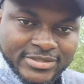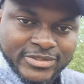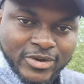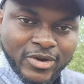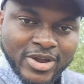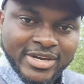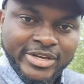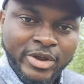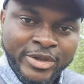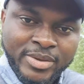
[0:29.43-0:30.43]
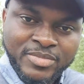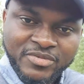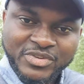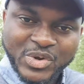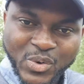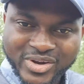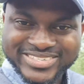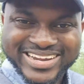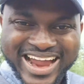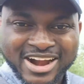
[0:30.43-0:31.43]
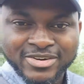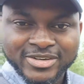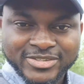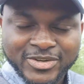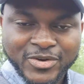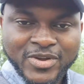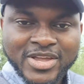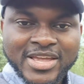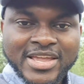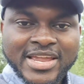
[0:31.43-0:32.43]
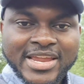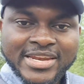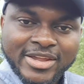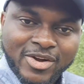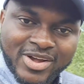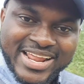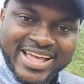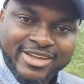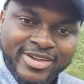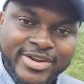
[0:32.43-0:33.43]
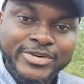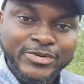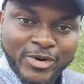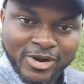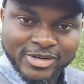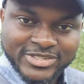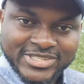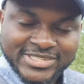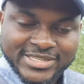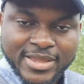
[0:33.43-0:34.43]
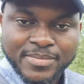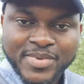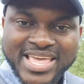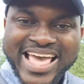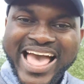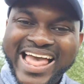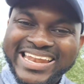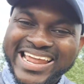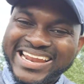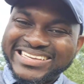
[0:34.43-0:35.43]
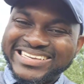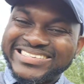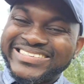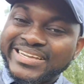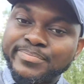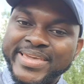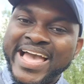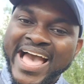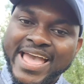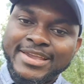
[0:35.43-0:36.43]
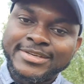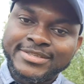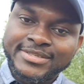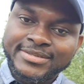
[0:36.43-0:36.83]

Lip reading: So the donkey moved towards the carrot. So they call that like, okay, reward system. And then there's a stick behind